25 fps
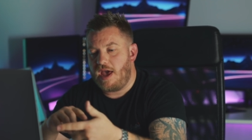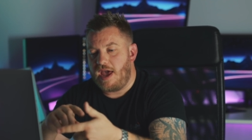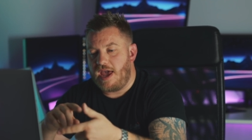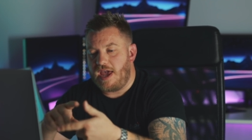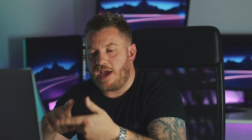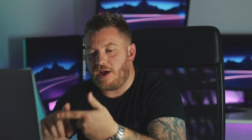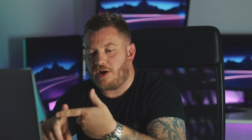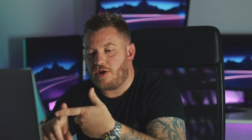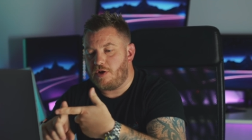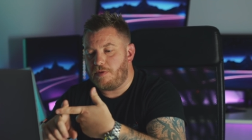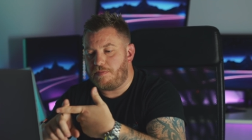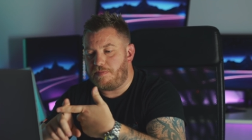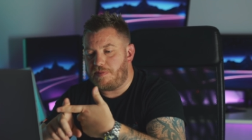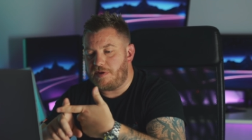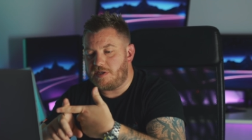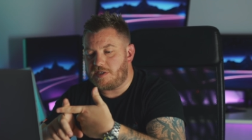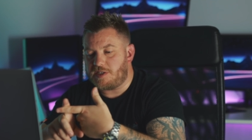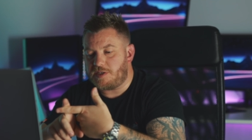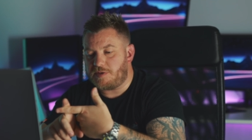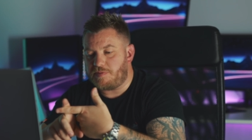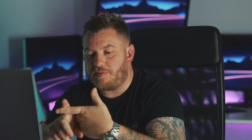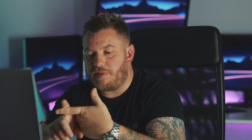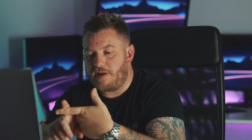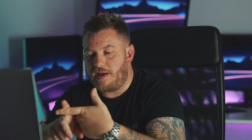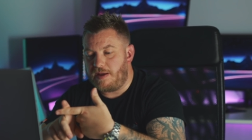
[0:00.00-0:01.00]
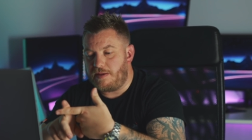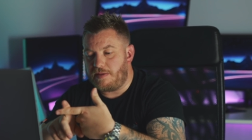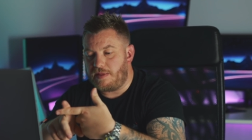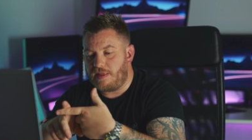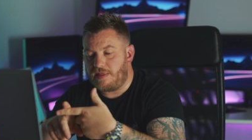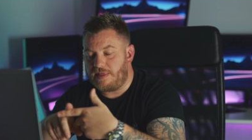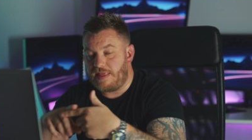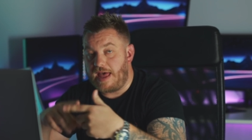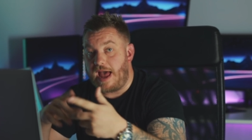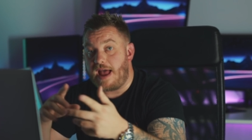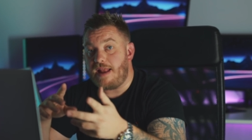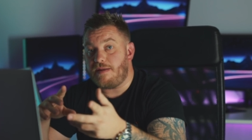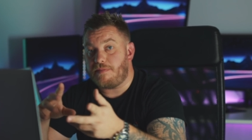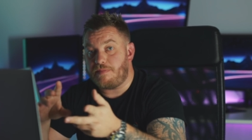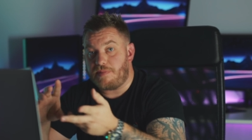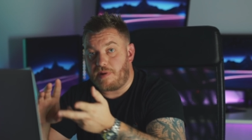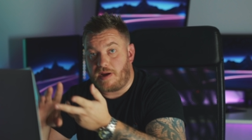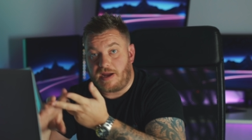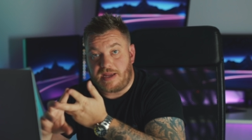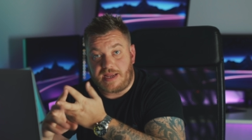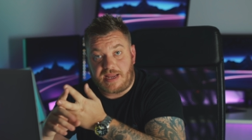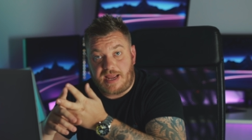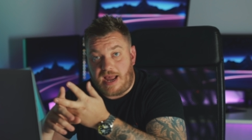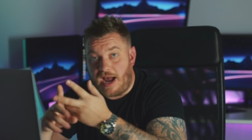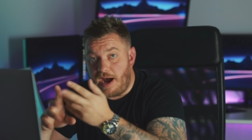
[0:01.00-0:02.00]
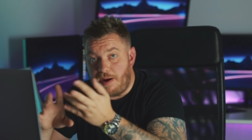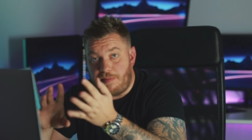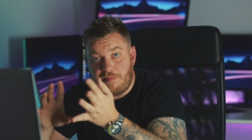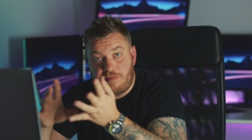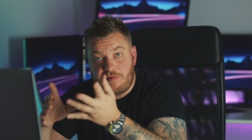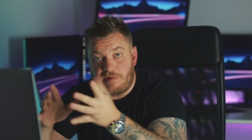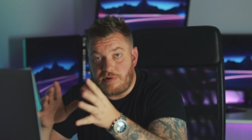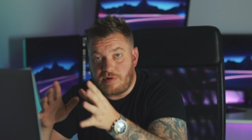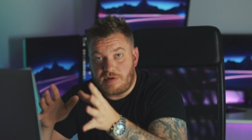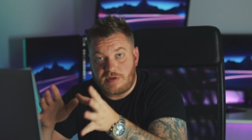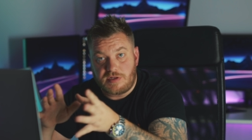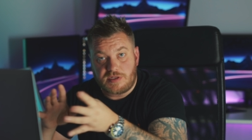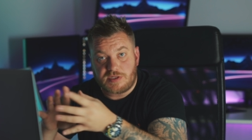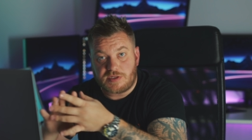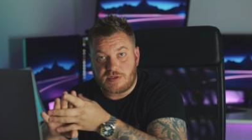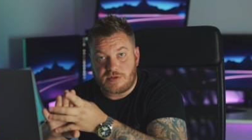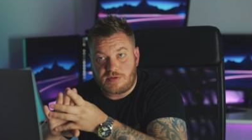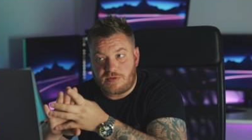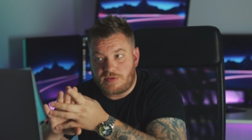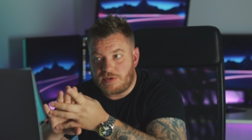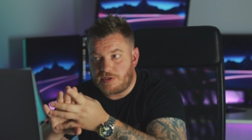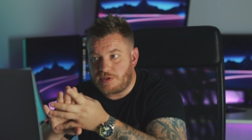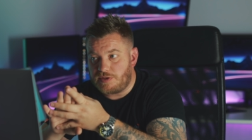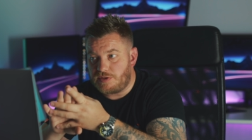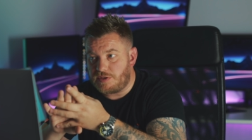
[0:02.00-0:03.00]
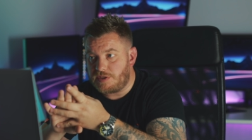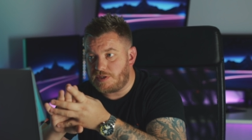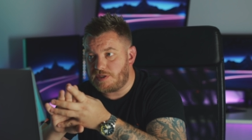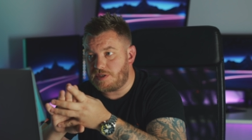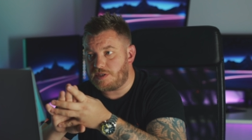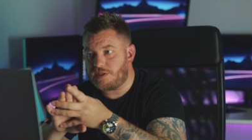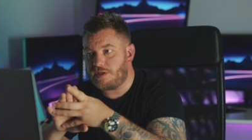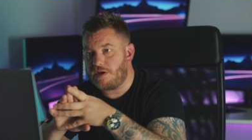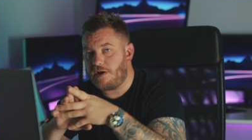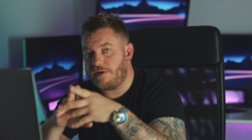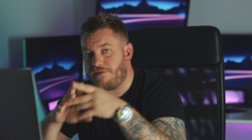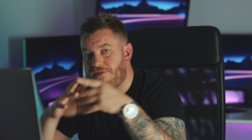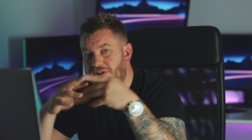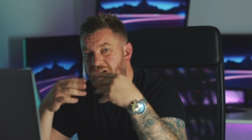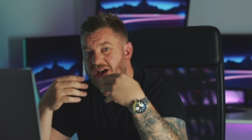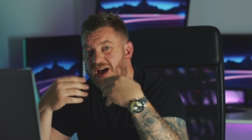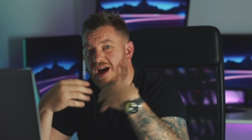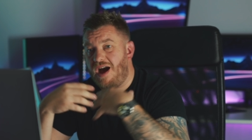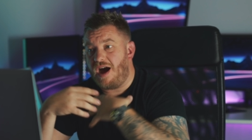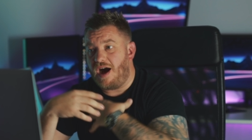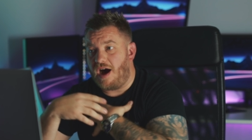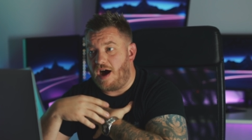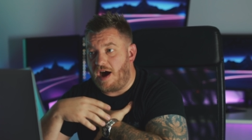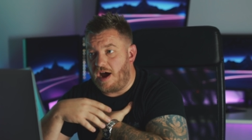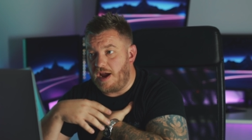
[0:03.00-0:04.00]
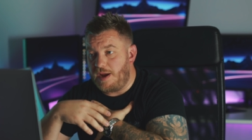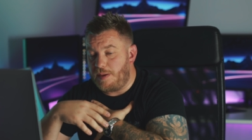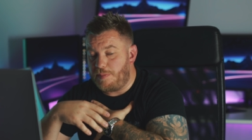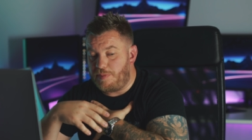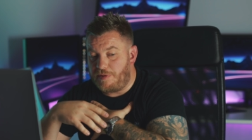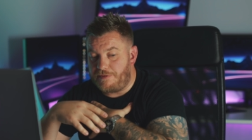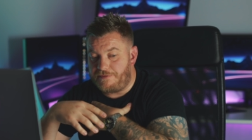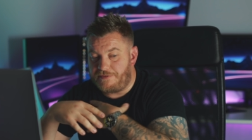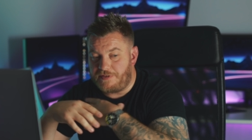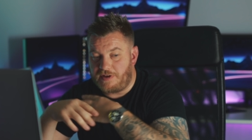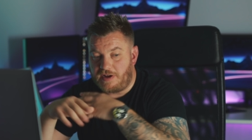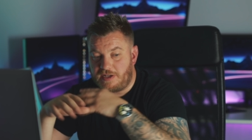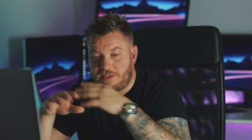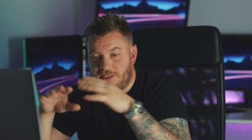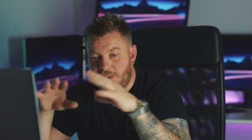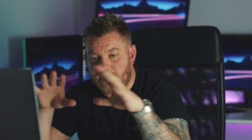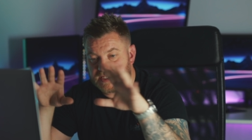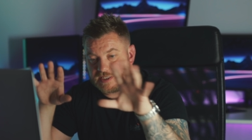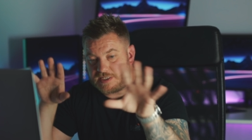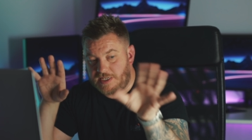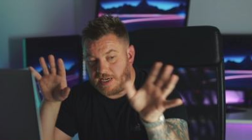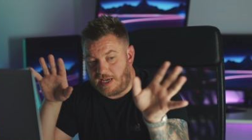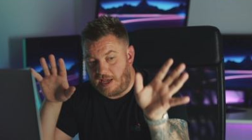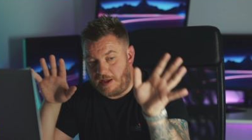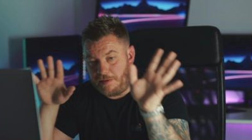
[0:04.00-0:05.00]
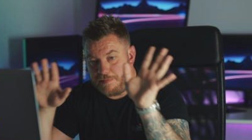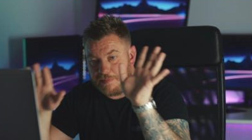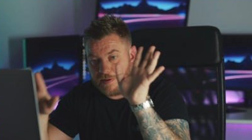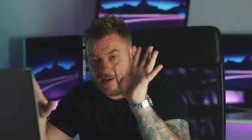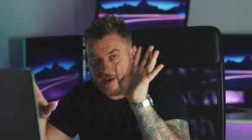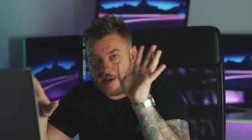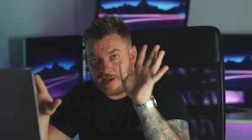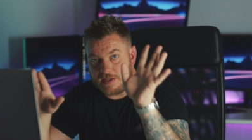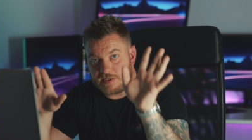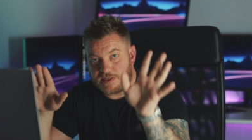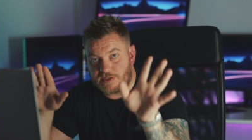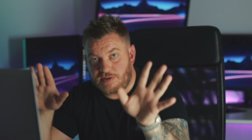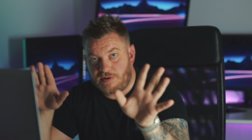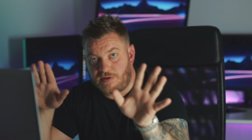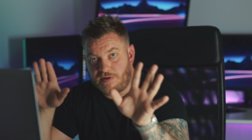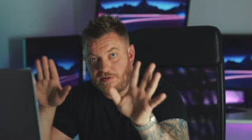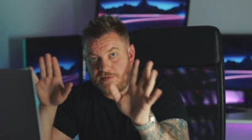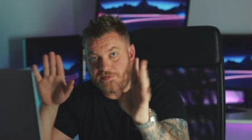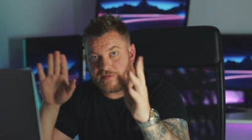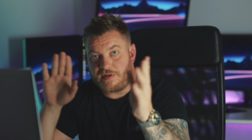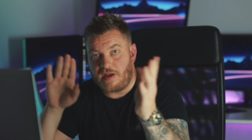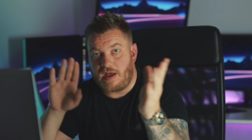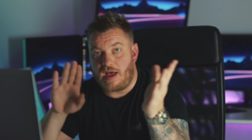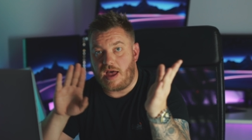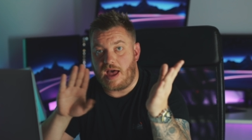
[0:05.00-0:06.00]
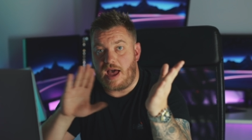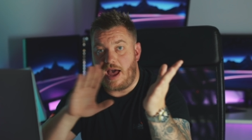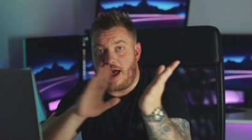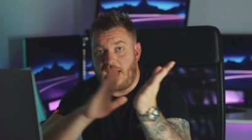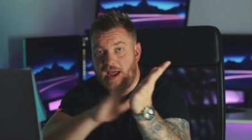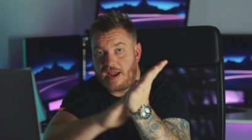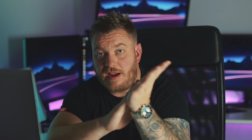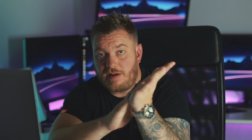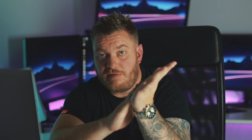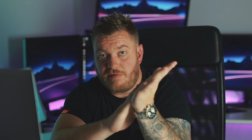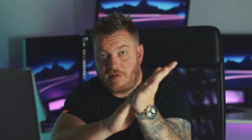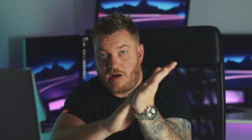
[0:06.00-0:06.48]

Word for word: It could be split then by cameras and all sorts of stuff. I prefer to just keep it sort of A